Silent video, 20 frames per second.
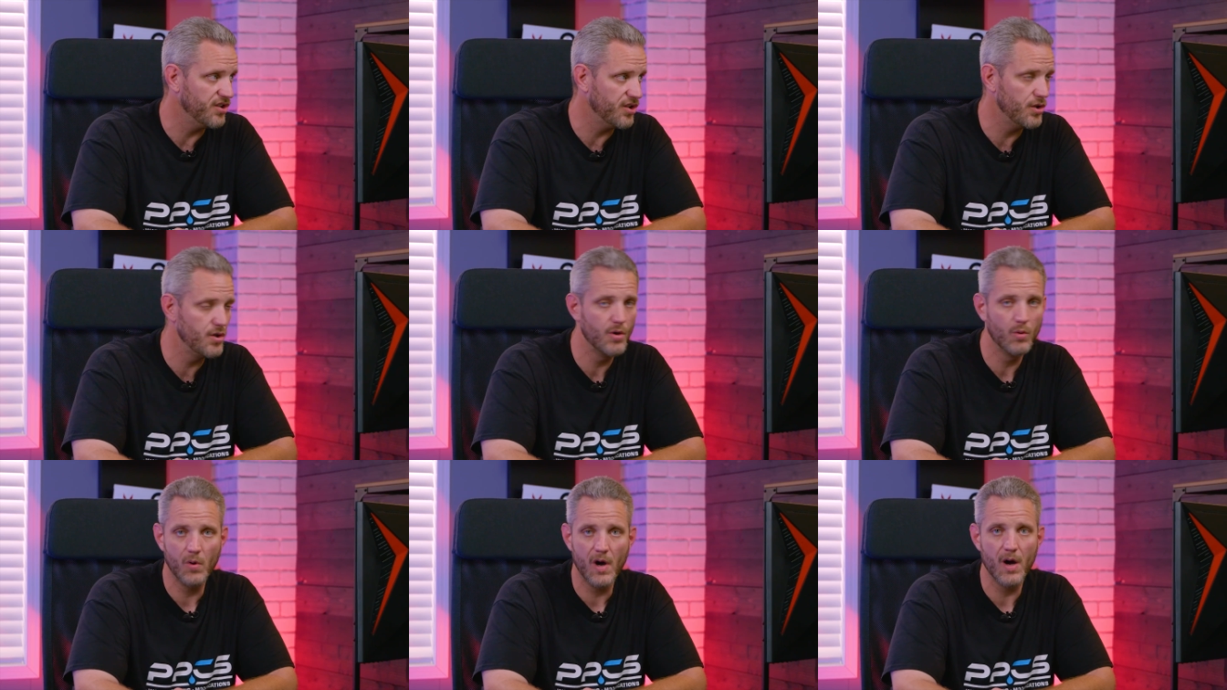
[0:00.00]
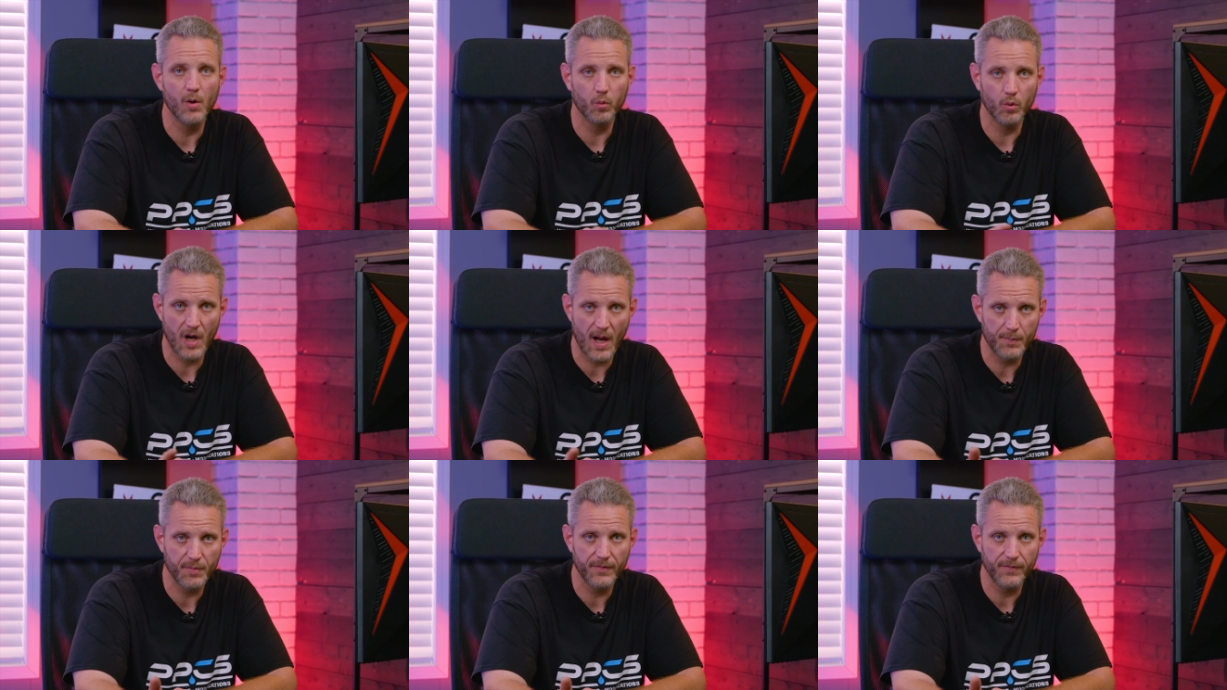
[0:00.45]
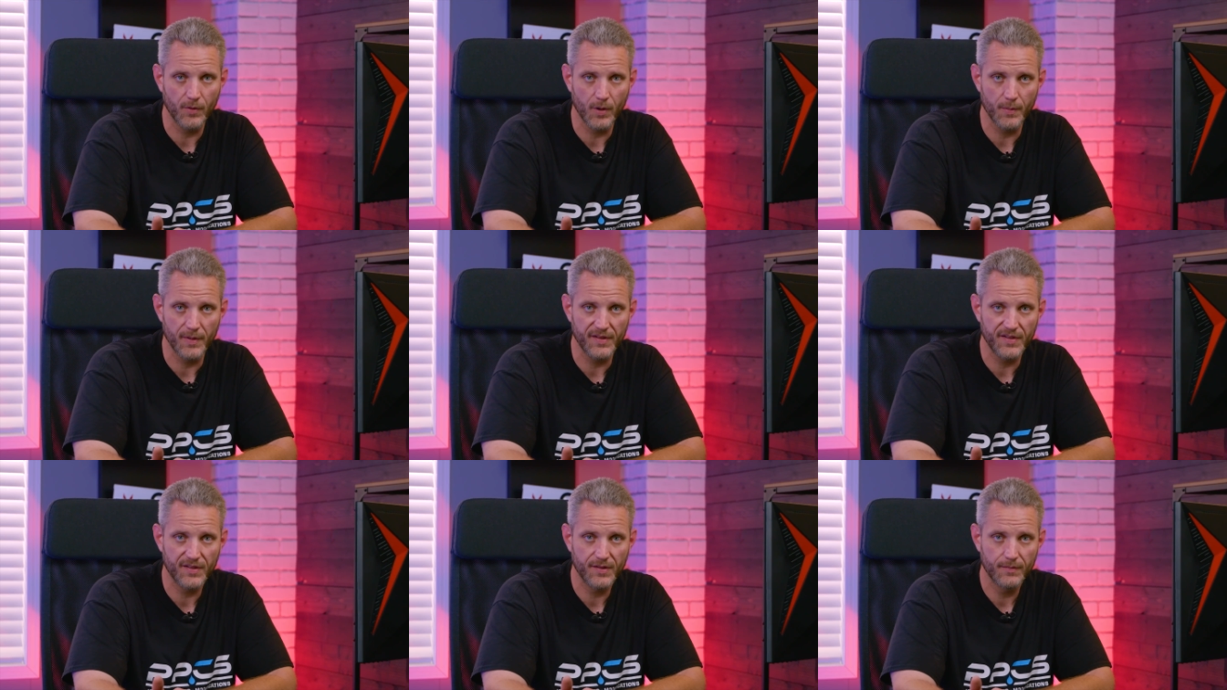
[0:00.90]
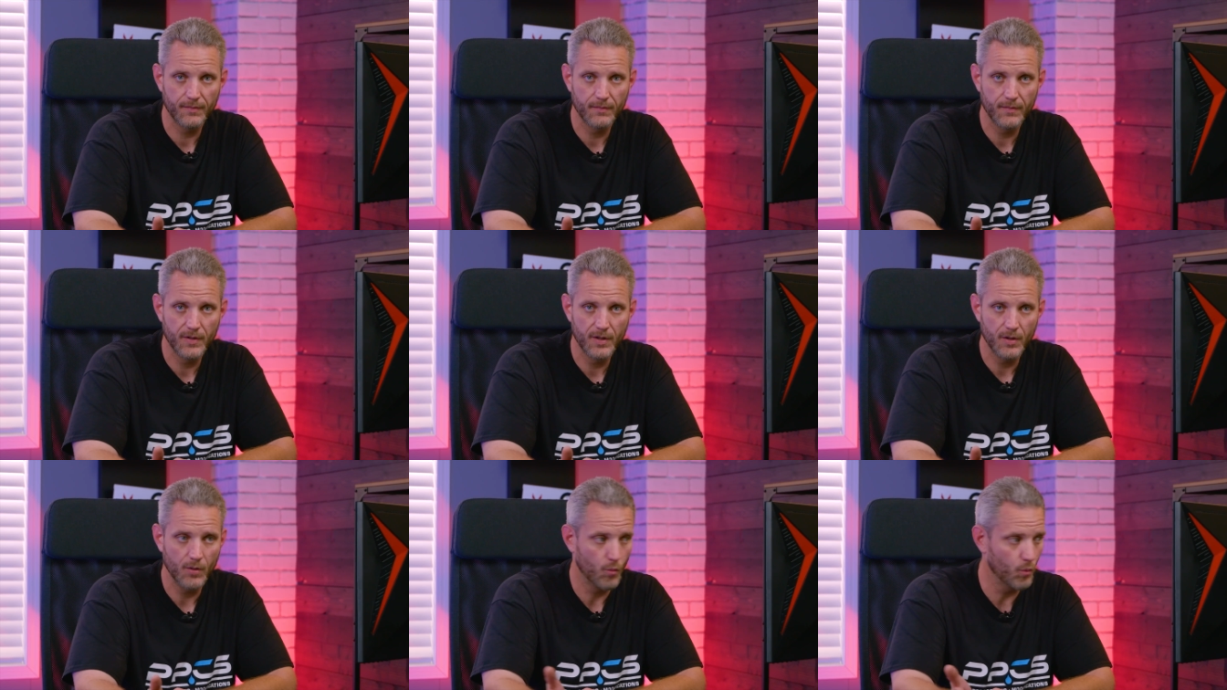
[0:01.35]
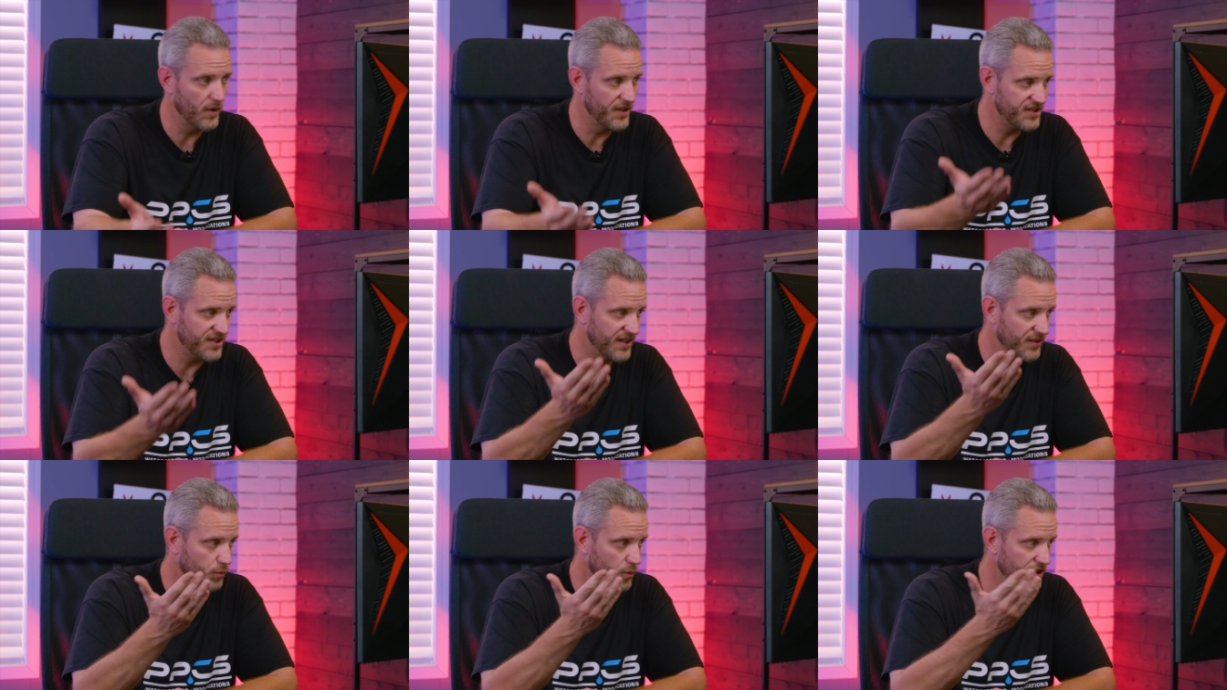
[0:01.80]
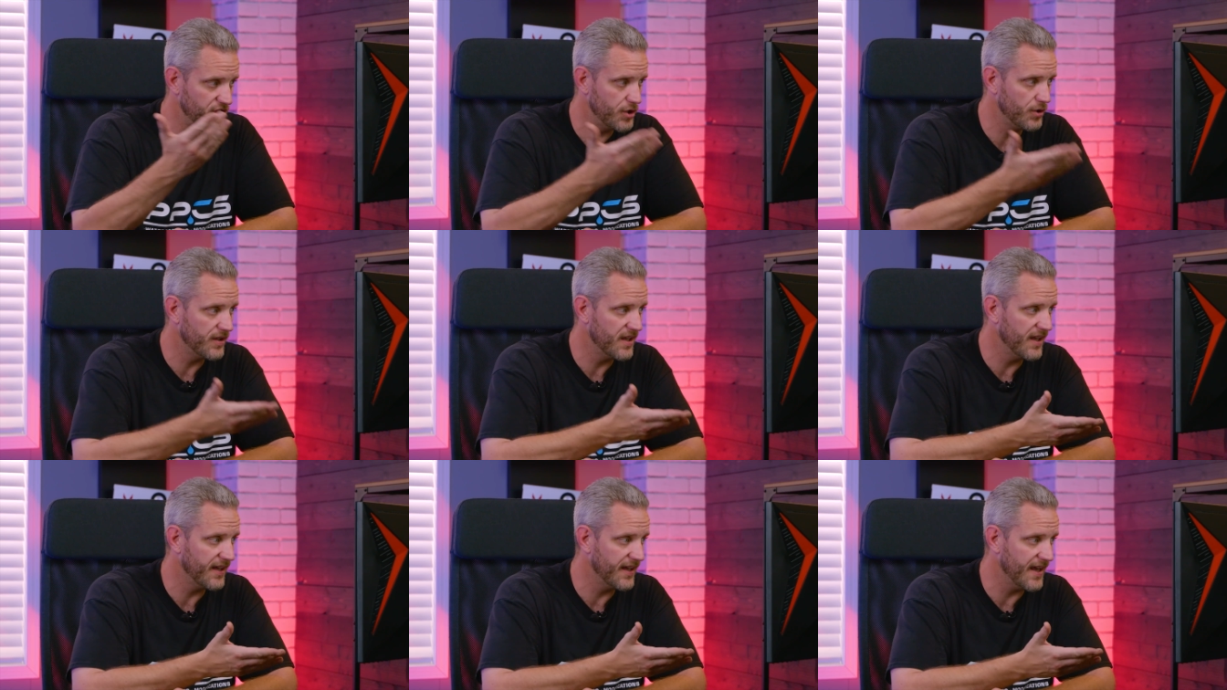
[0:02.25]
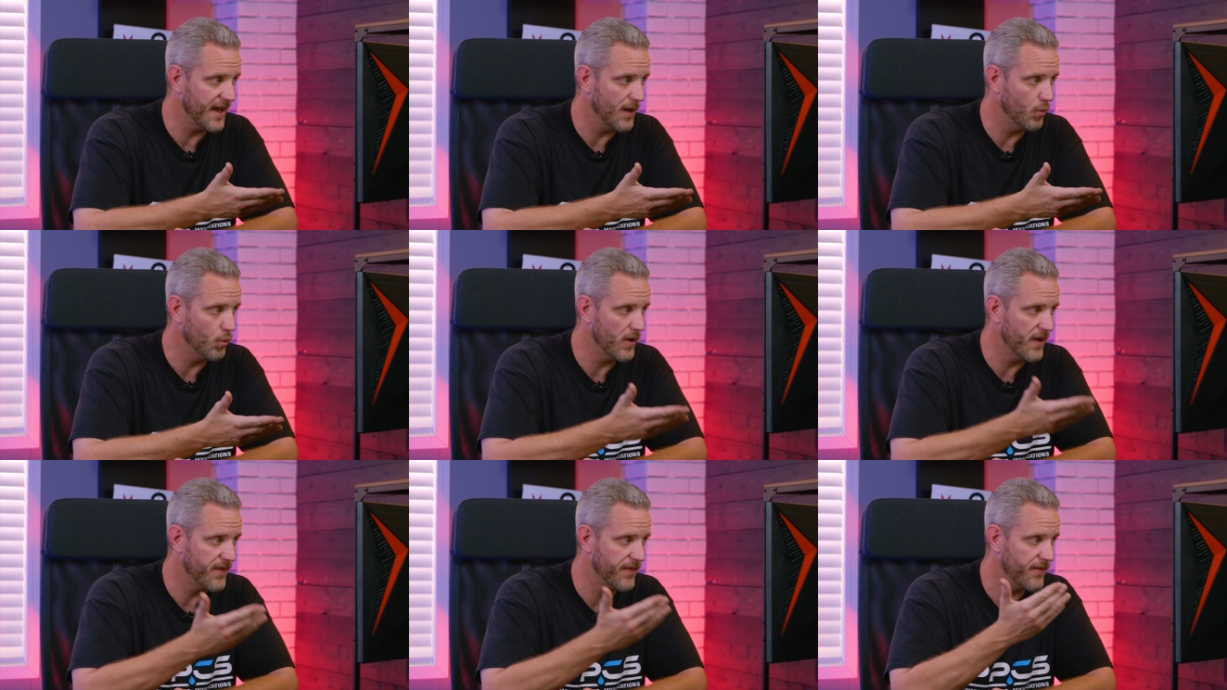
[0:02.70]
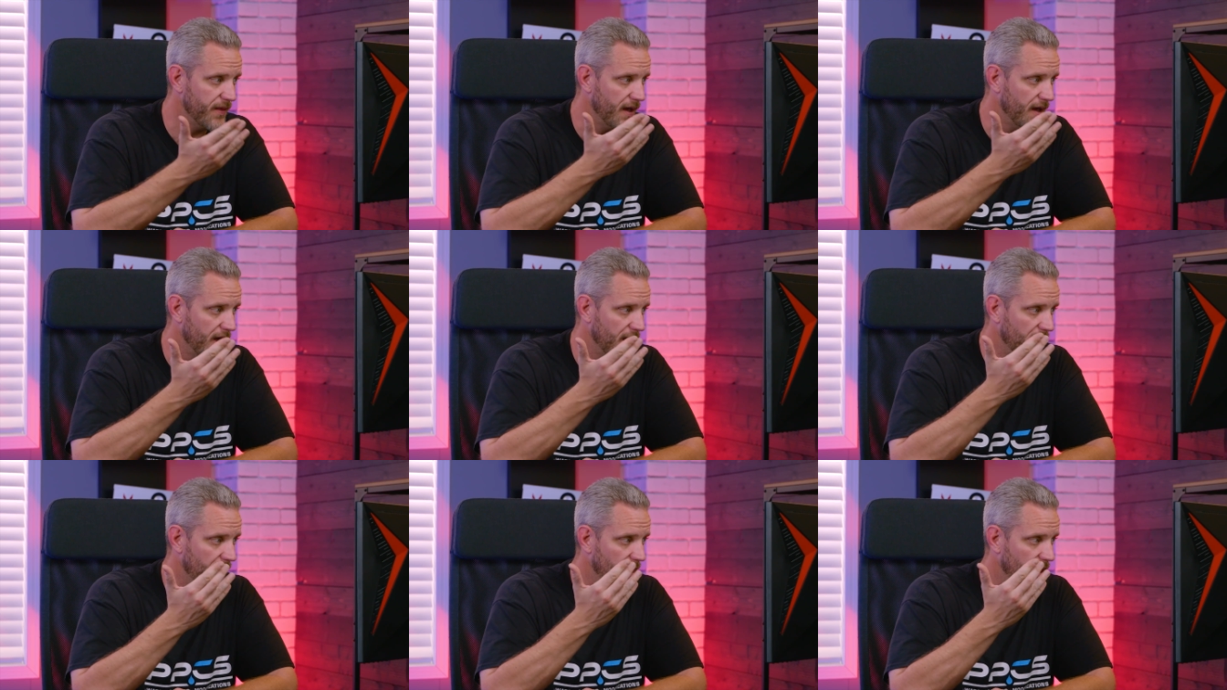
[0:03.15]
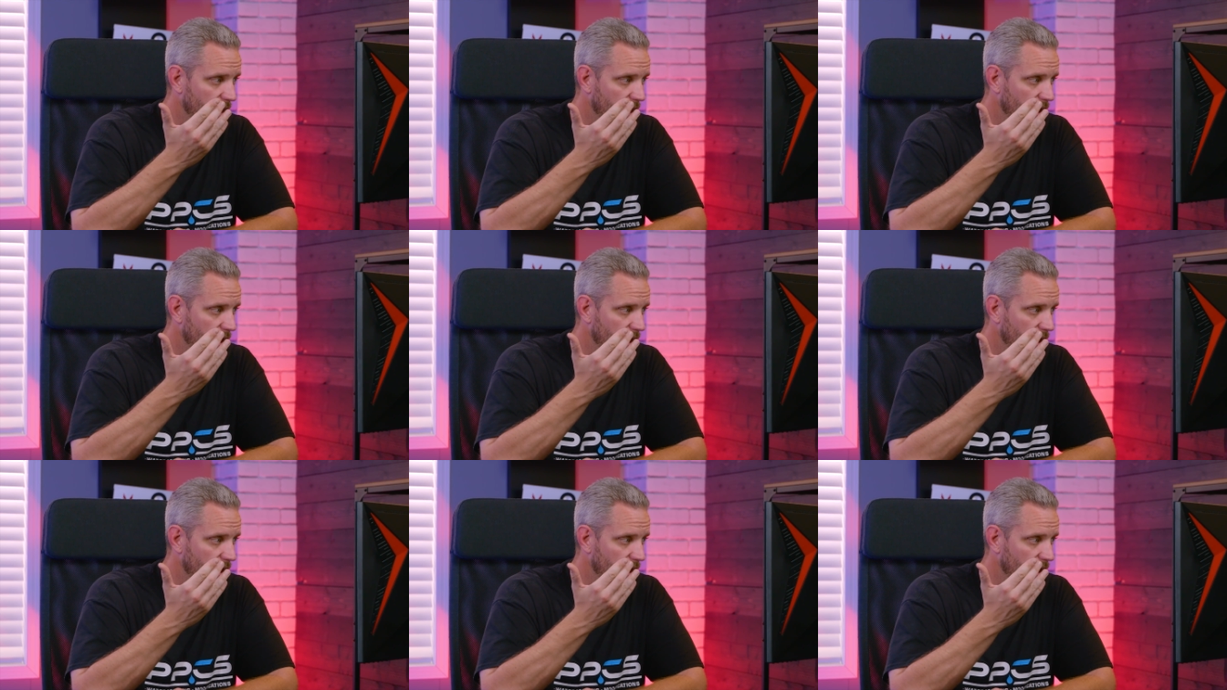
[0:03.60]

Do you want raw performance, which is what you can get with uh,